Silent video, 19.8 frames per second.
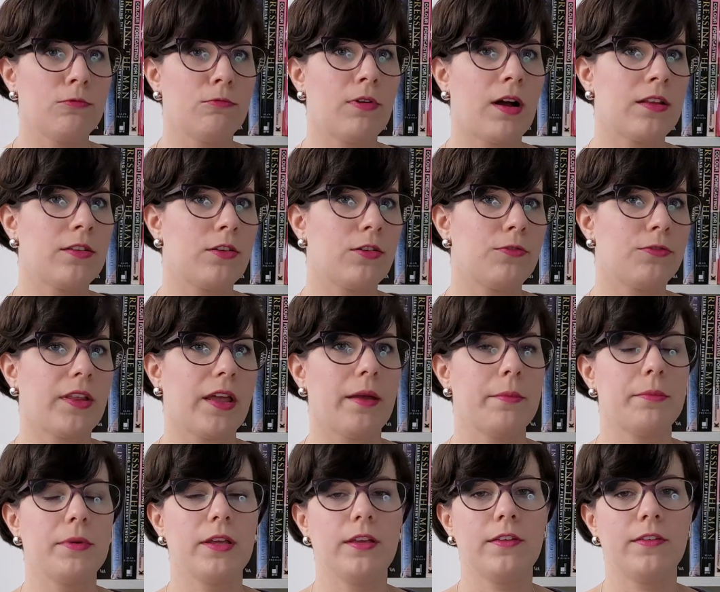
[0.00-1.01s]
One of
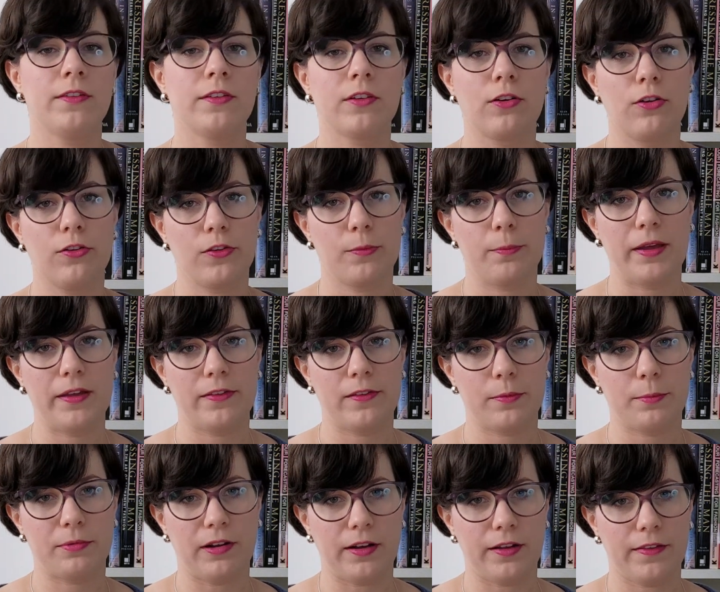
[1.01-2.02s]
them is
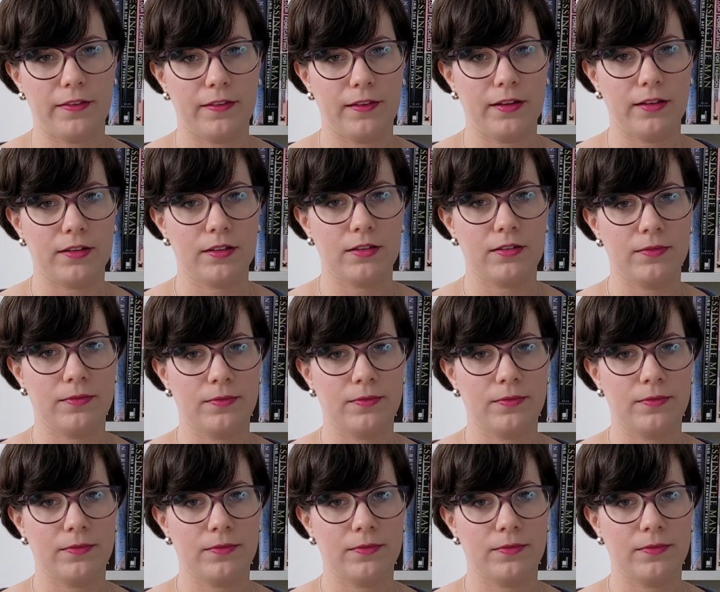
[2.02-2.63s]
cost-based pricing.